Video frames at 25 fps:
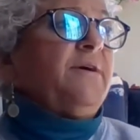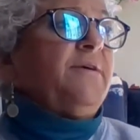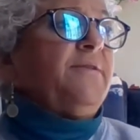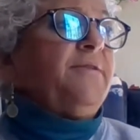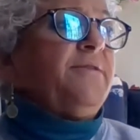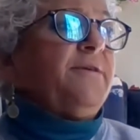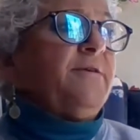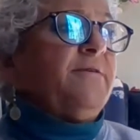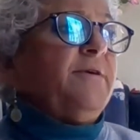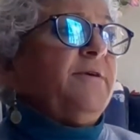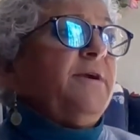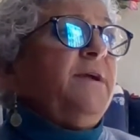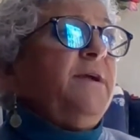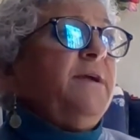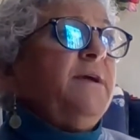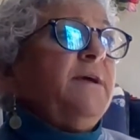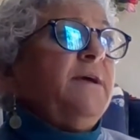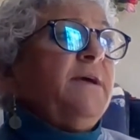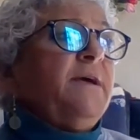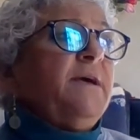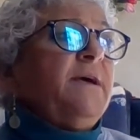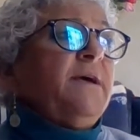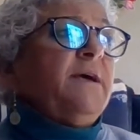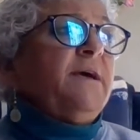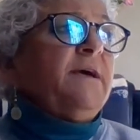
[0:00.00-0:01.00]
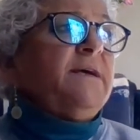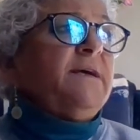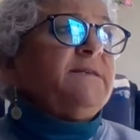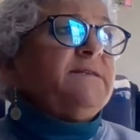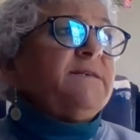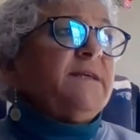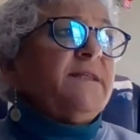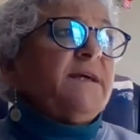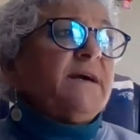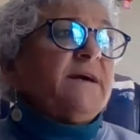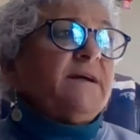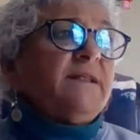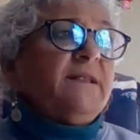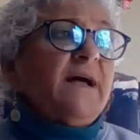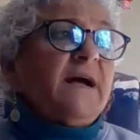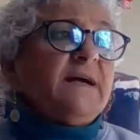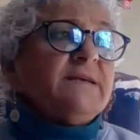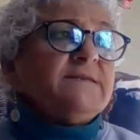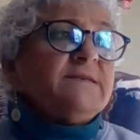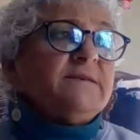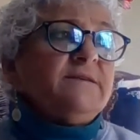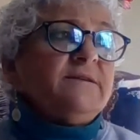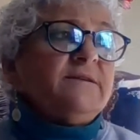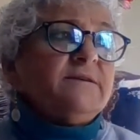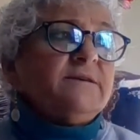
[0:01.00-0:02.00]
theory, he said that
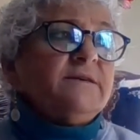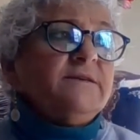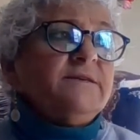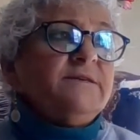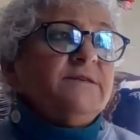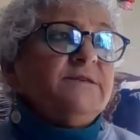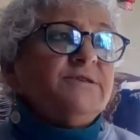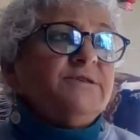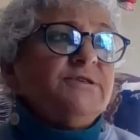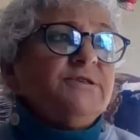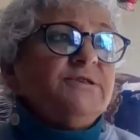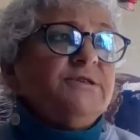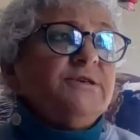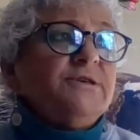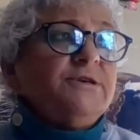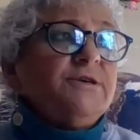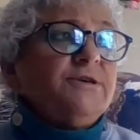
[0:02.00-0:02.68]
classical conditioning